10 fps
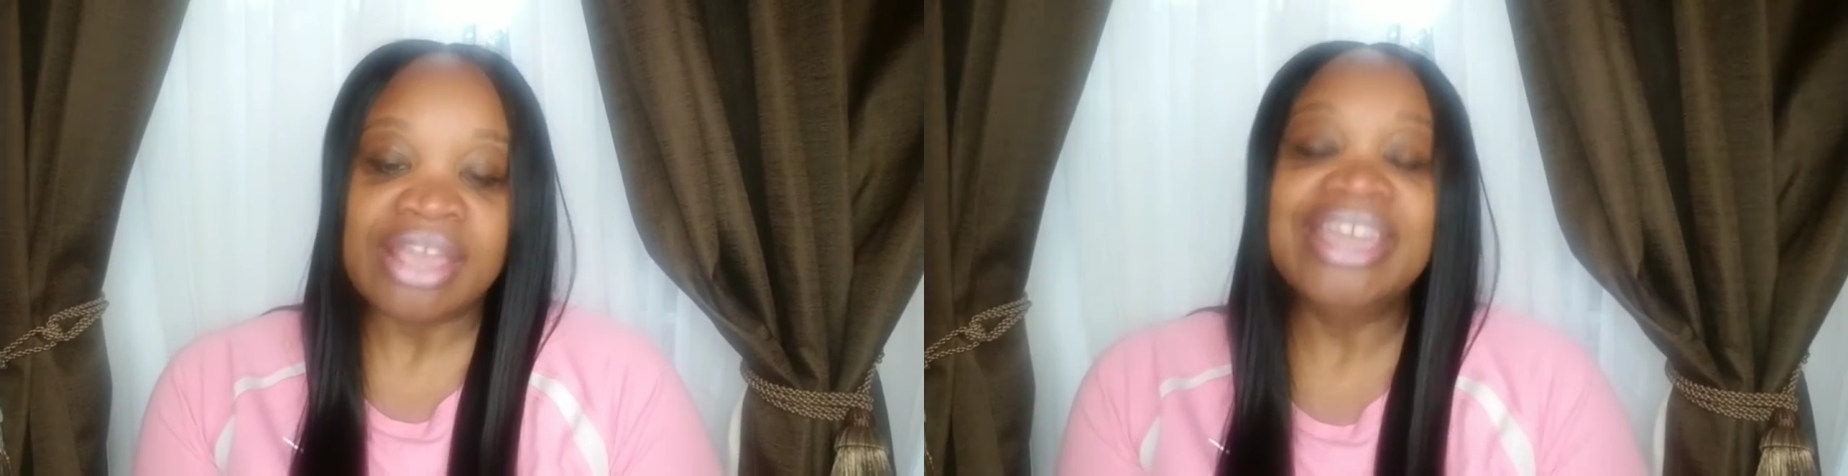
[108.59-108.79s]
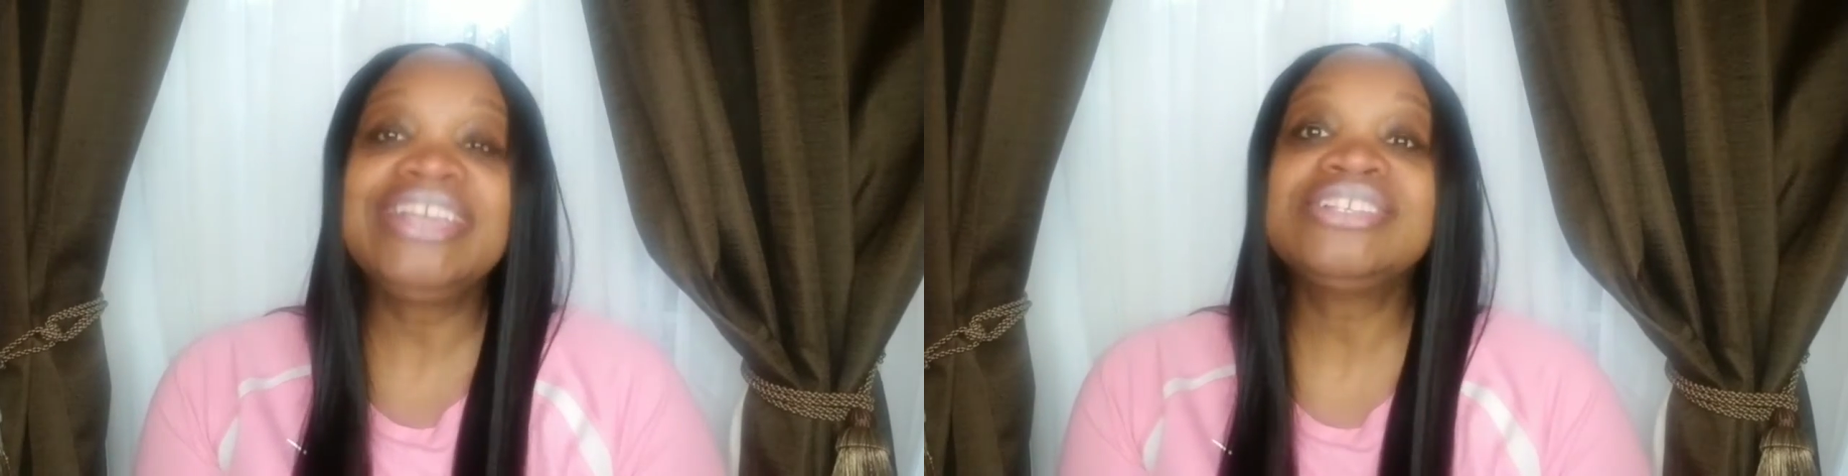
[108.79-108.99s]

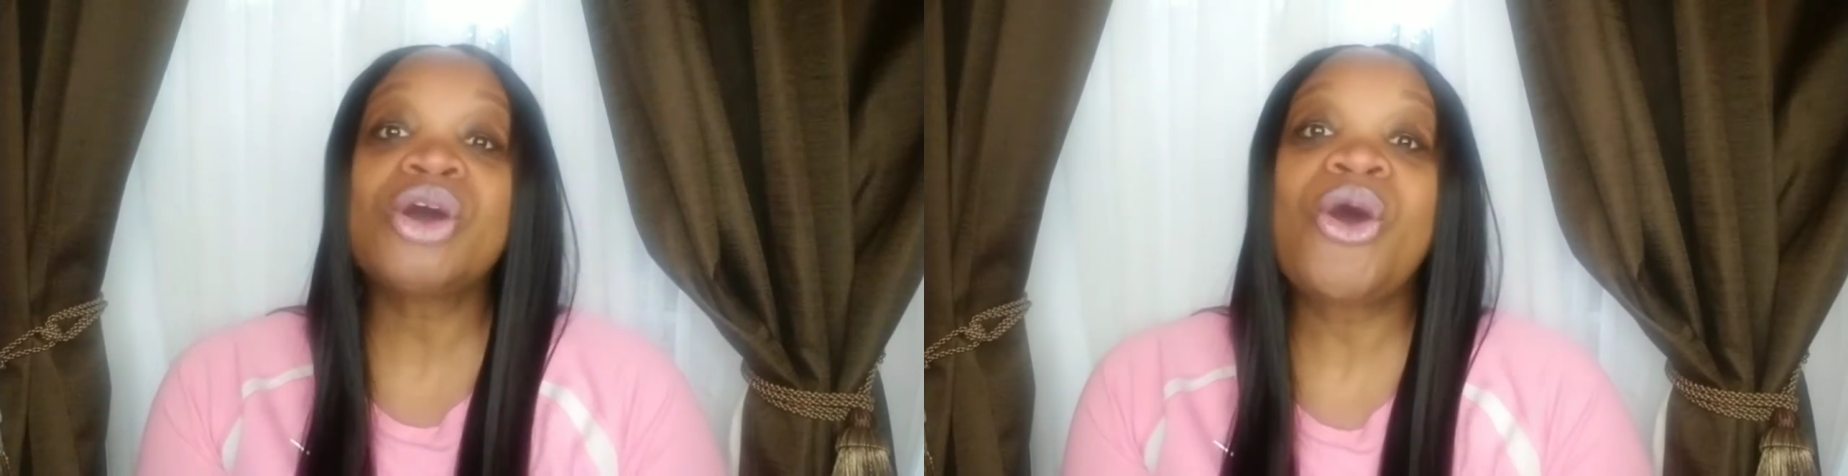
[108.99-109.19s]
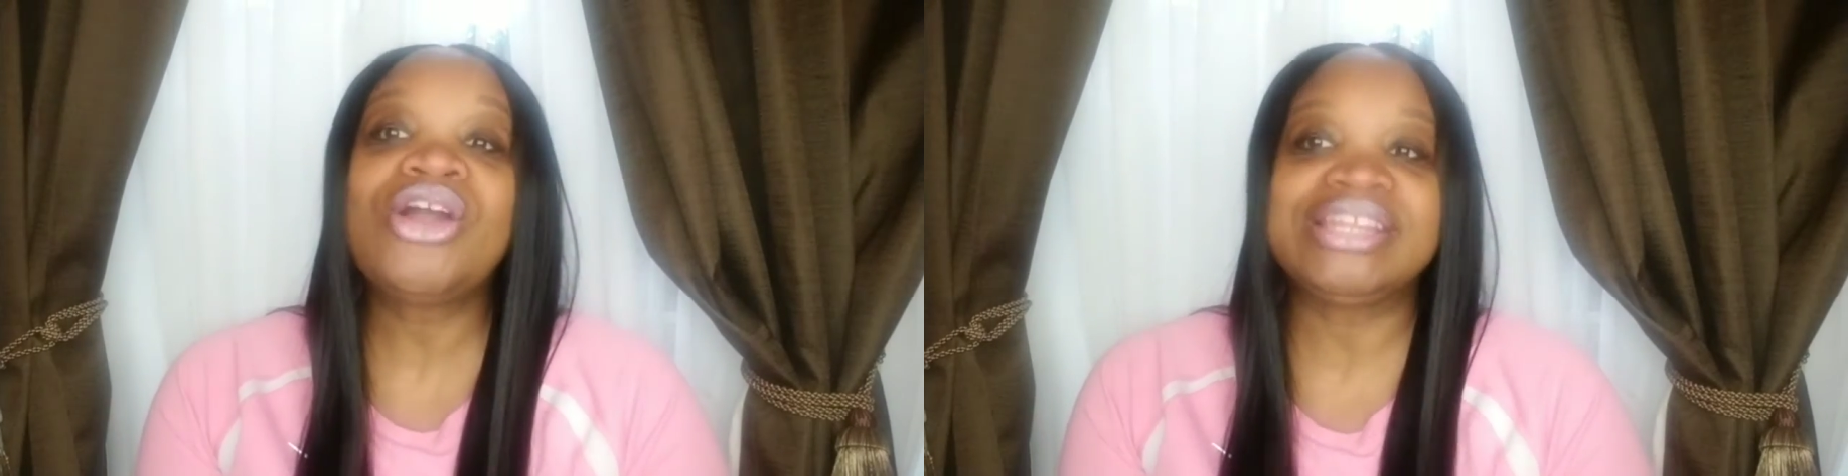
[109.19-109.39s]
it's
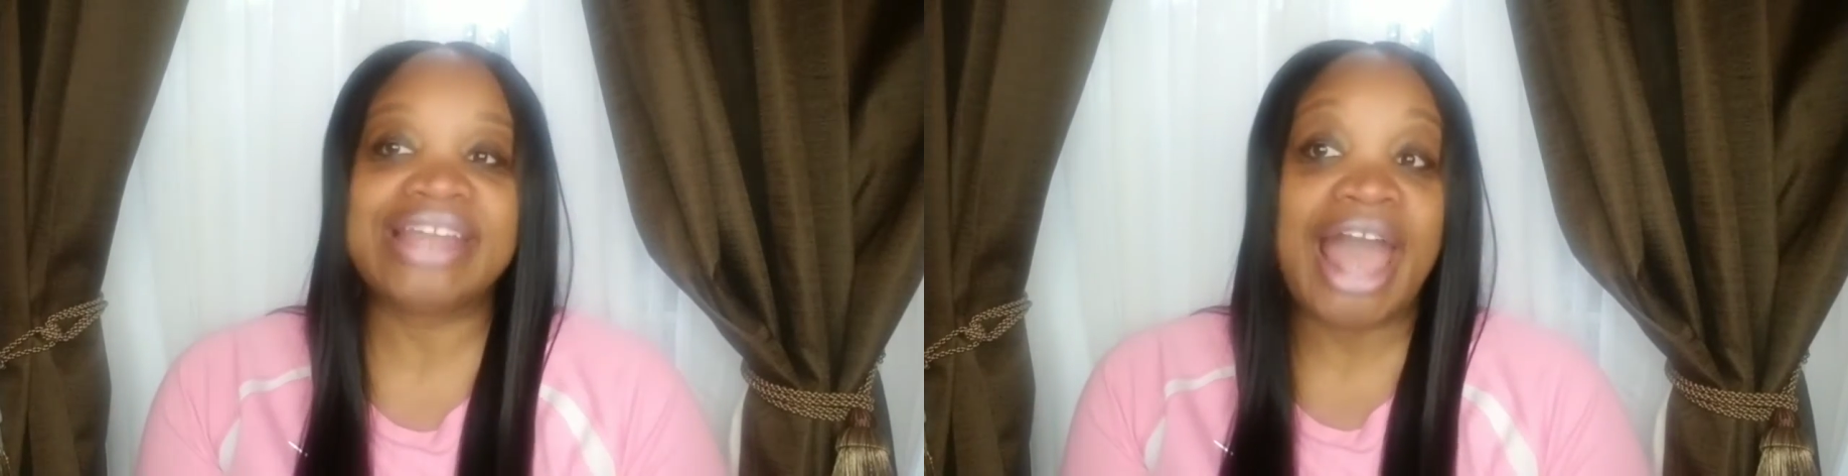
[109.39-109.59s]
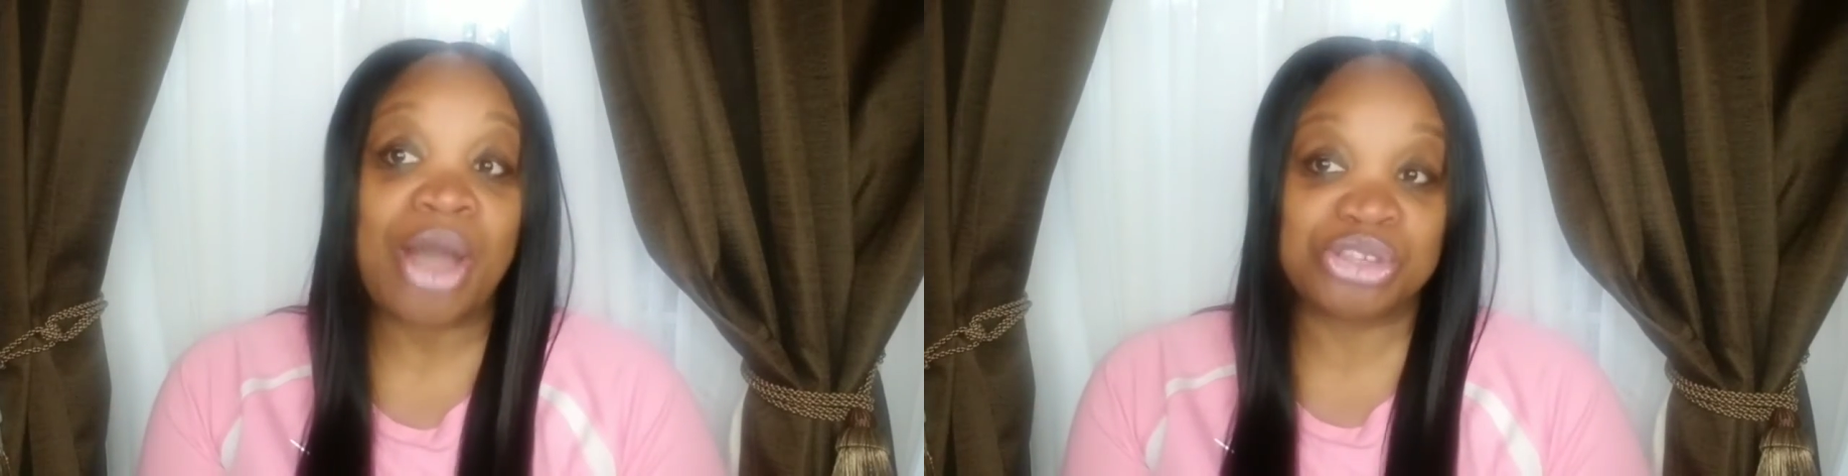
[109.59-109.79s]
all in
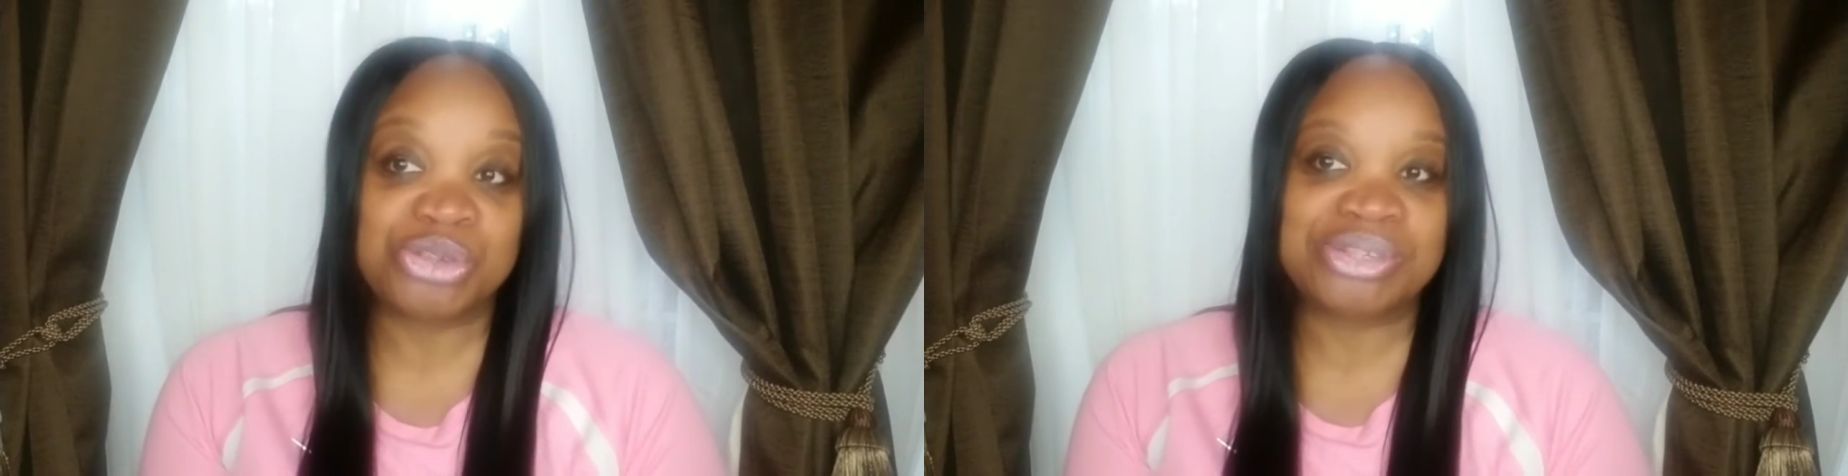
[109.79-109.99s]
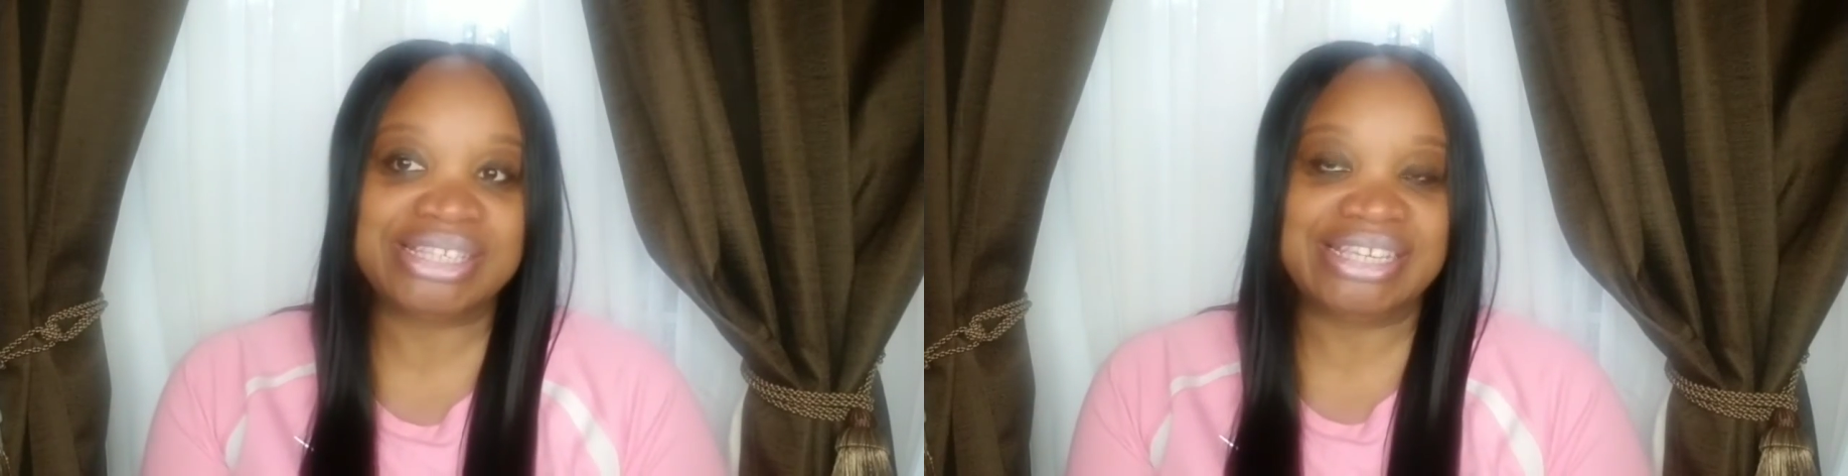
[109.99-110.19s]
how
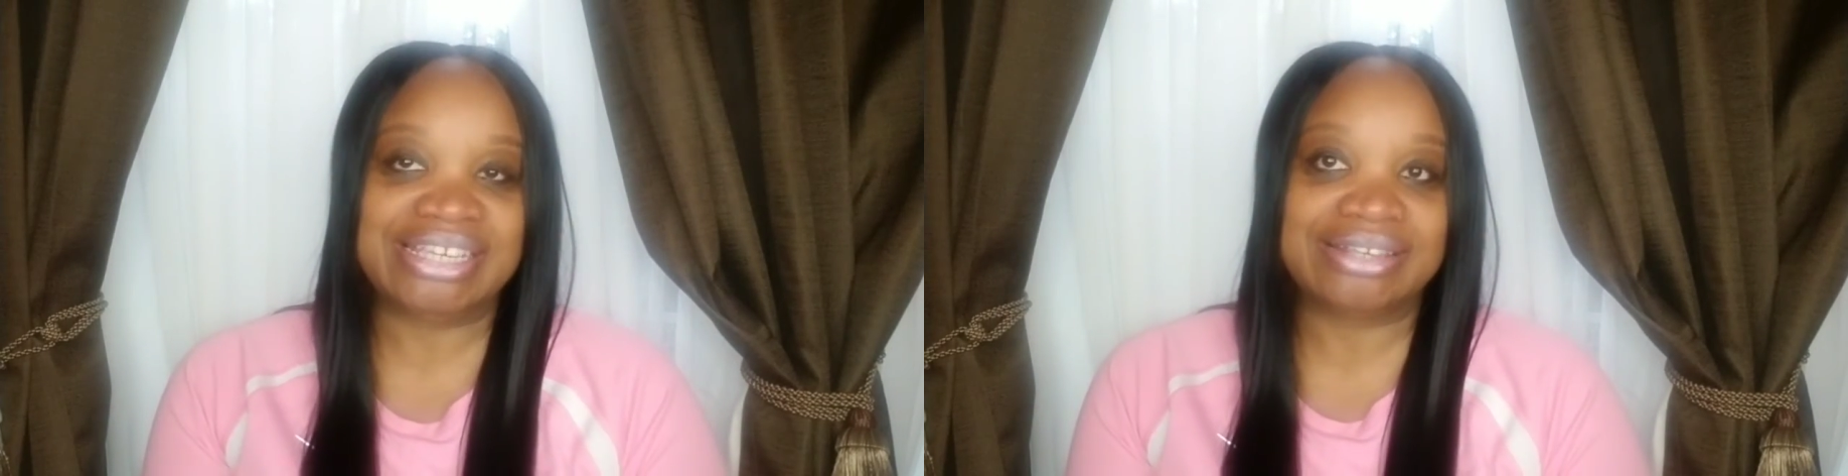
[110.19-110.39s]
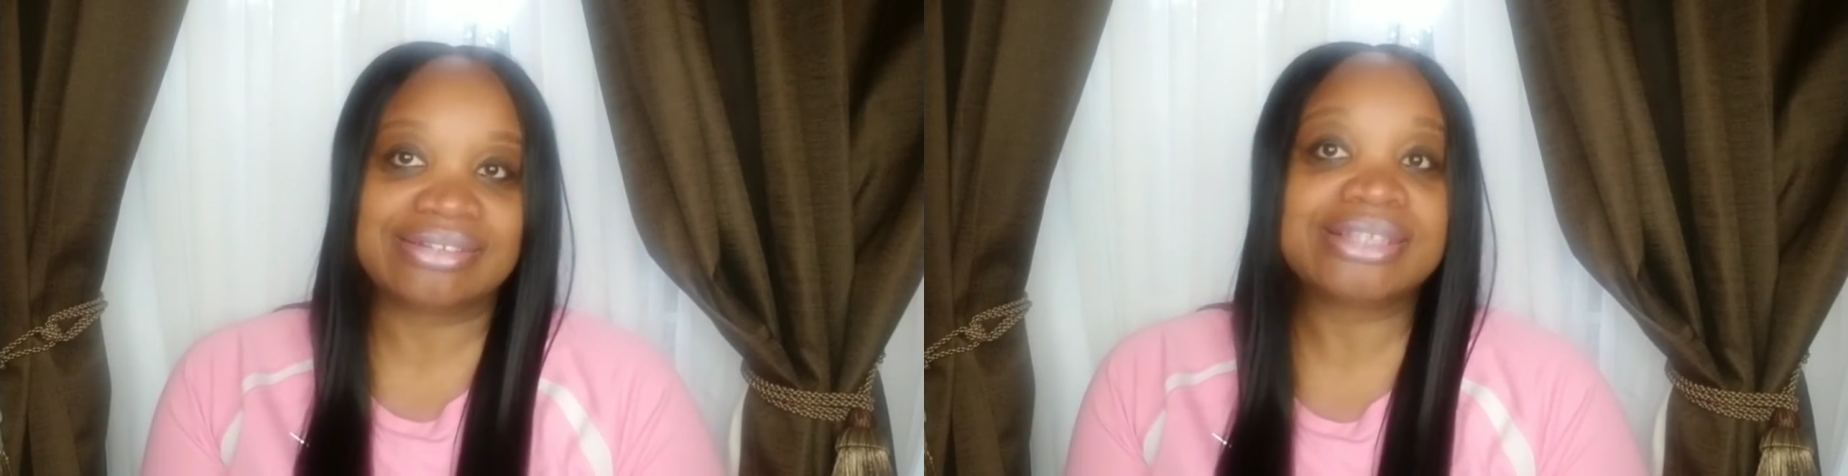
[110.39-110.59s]
you see it.